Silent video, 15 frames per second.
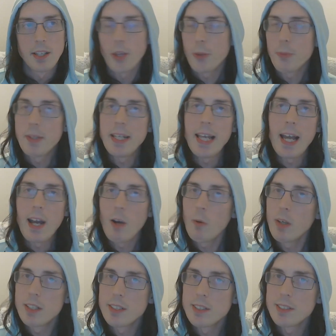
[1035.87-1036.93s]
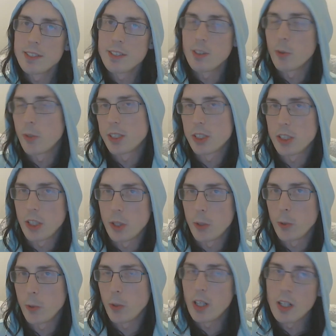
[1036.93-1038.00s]
3 hours or
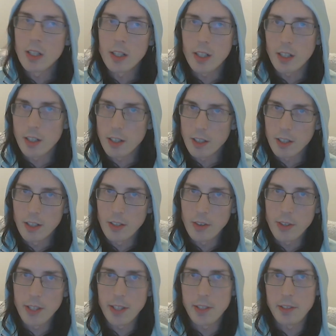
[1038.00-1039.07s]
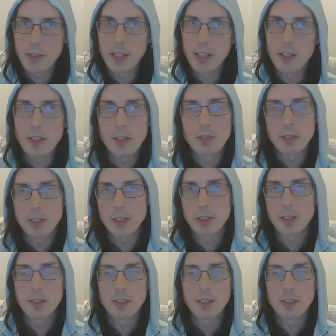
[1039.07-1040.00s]
so longer than they used to.